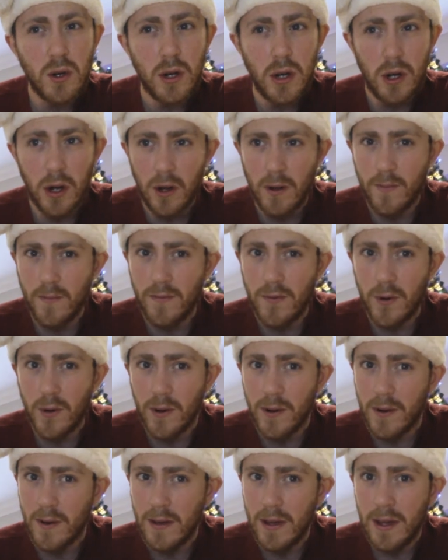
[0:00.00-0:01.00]
could hope
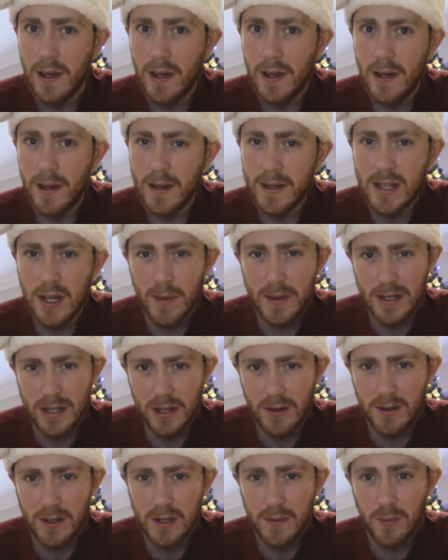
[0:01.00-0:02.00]
for. So it's
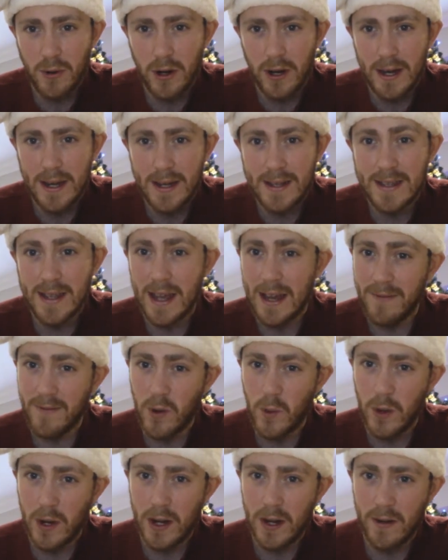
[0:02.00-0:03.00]
no surprise that
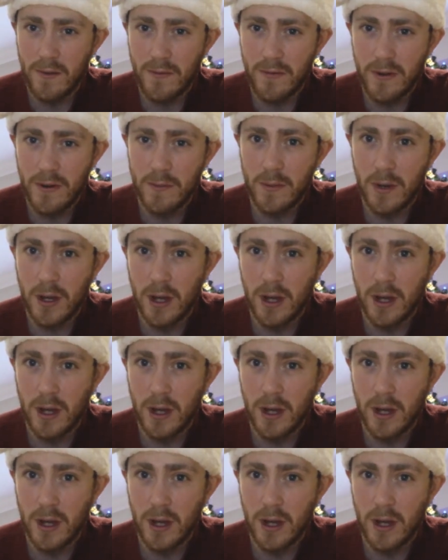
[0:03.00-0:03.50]
everyone from